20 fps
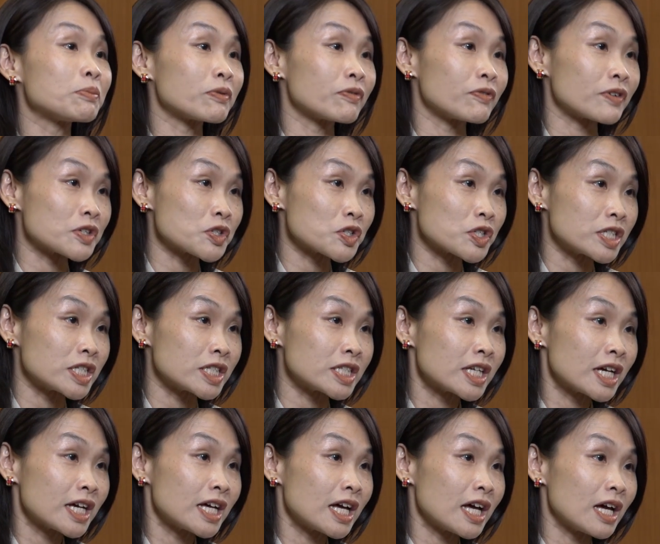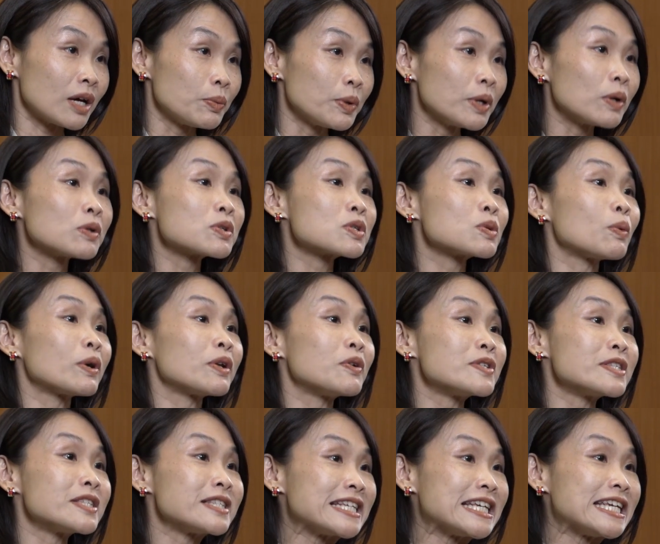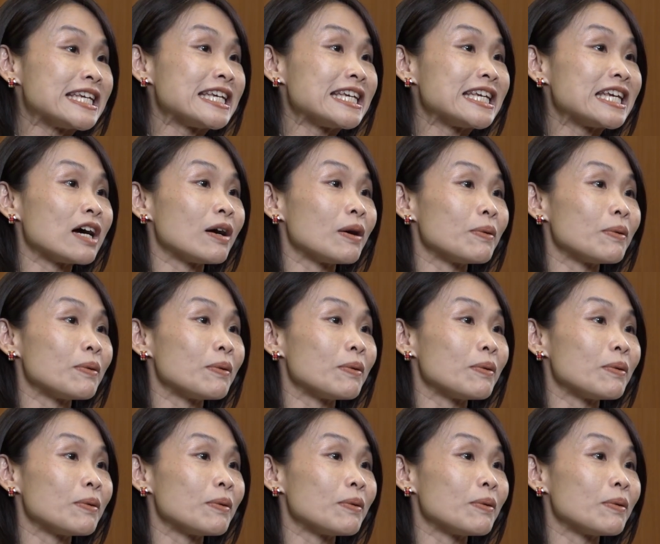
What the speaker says: profession, and we also want to see